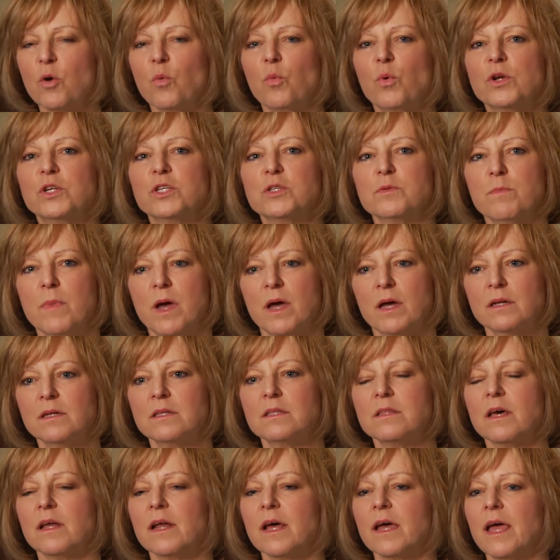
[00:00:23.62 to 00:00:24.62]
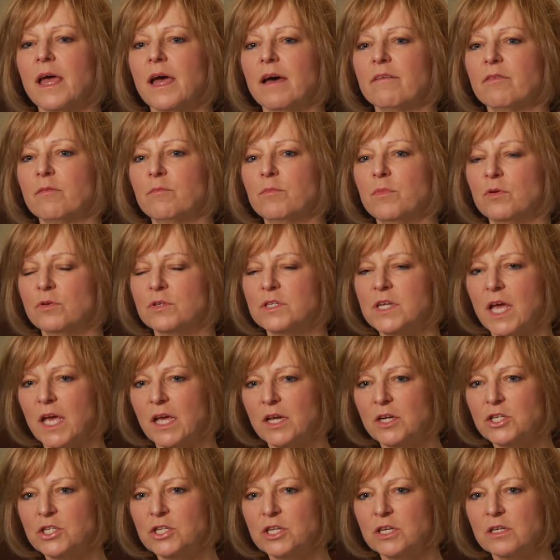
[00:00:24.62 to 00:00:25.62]
which meant that I have a
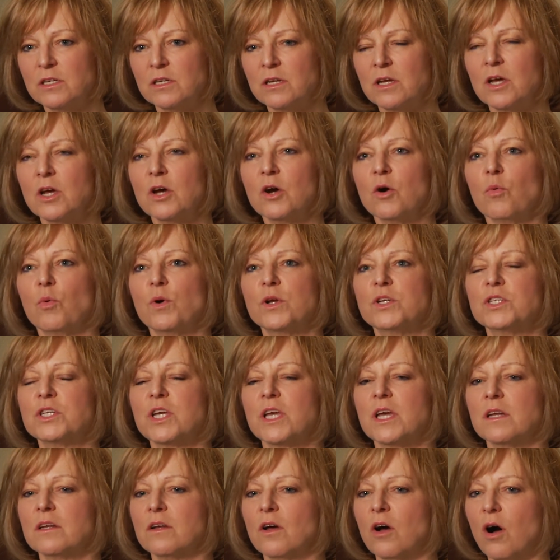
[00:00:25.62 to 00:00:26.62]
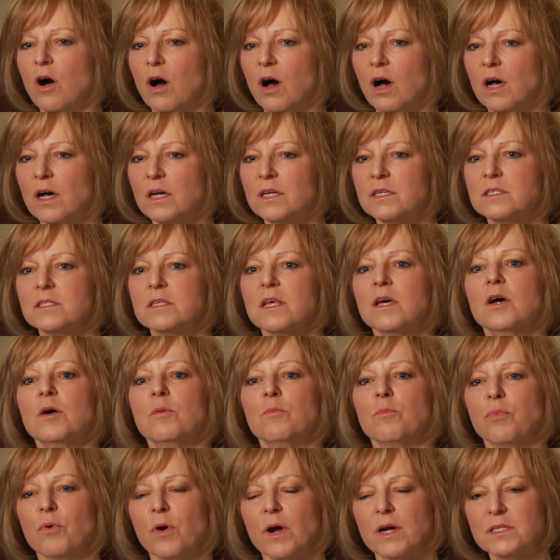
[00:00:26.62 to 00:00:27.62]
mutation which can cause
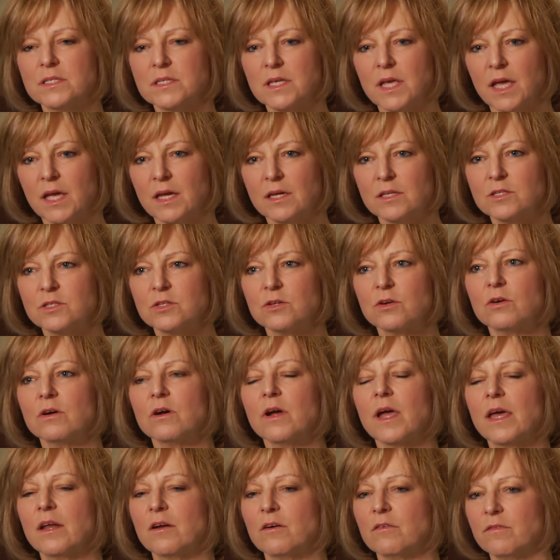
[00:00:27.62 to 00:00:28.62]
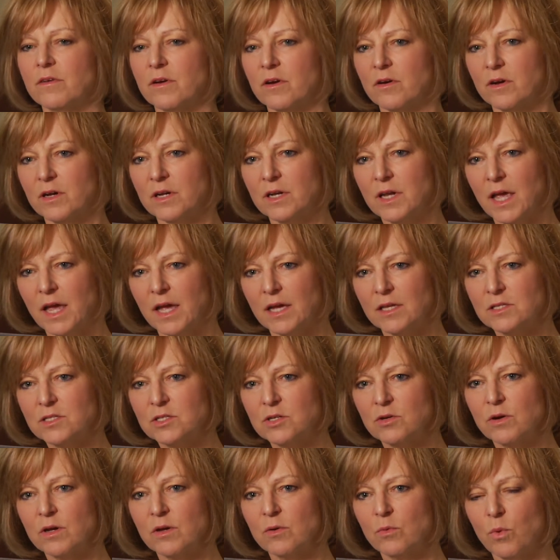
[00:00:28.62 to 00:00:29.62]
breast cancer and ovarian
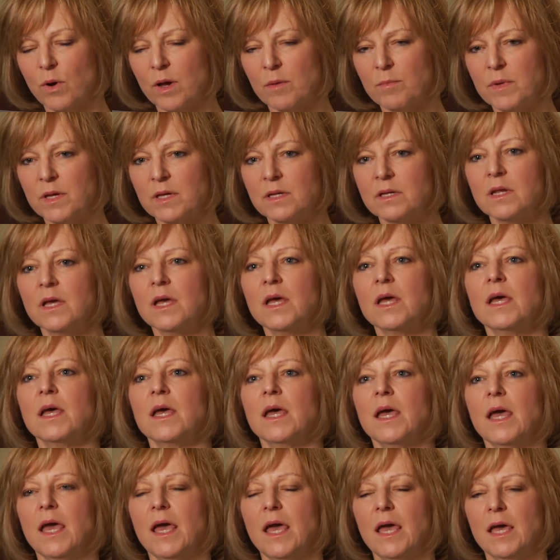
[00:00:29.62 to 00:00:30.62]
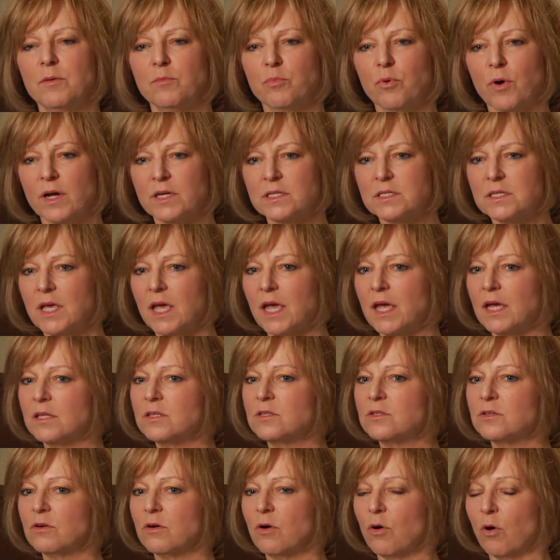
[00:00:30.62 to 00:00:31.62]
cancer in women and breast
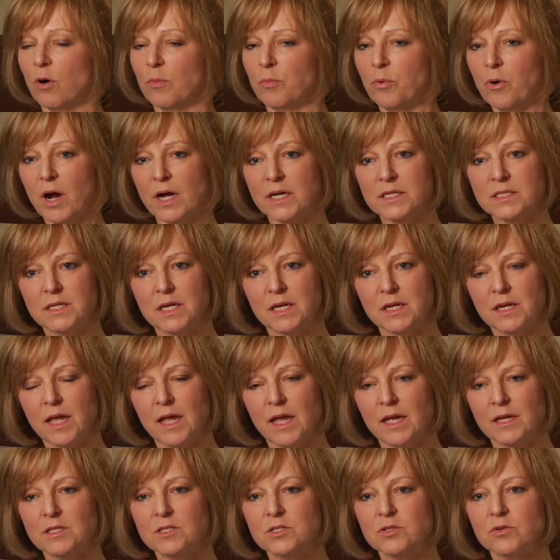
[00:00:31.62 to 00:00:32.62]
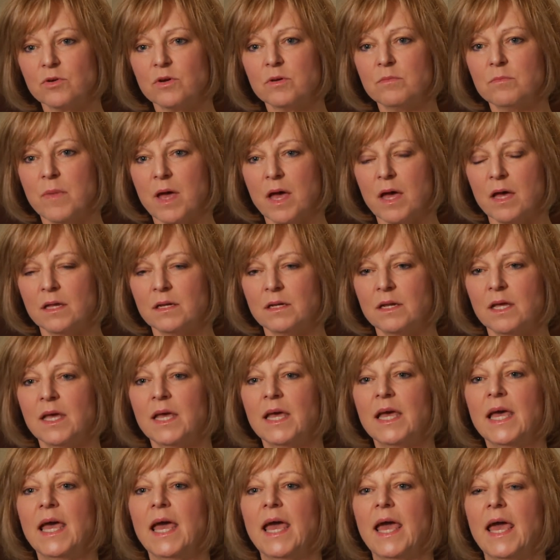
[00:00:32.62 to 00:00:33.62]
cancer or prostate cancer in men,
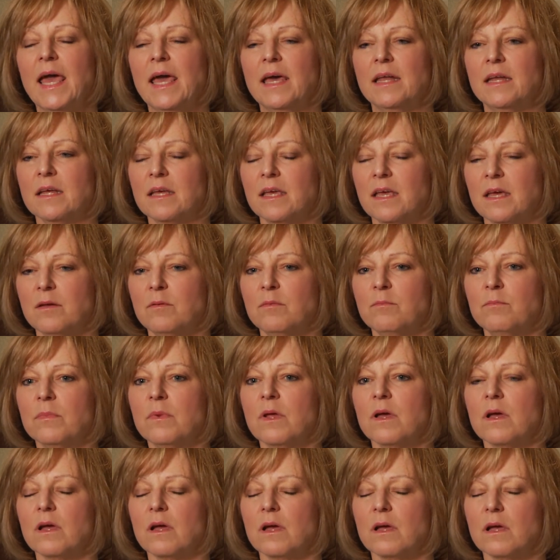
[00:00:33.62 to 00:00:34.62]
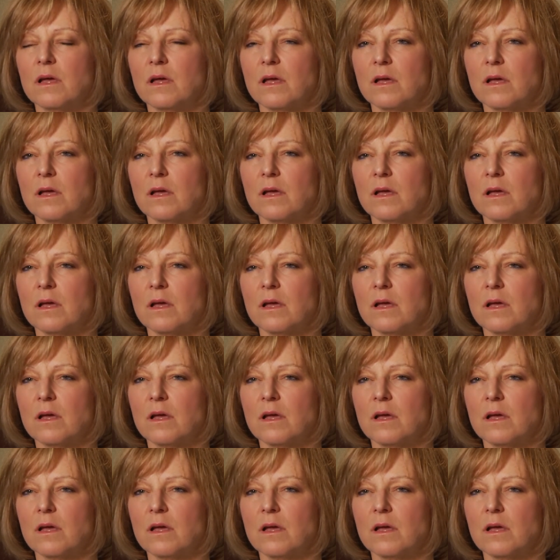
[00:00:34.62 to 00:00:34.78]
and it can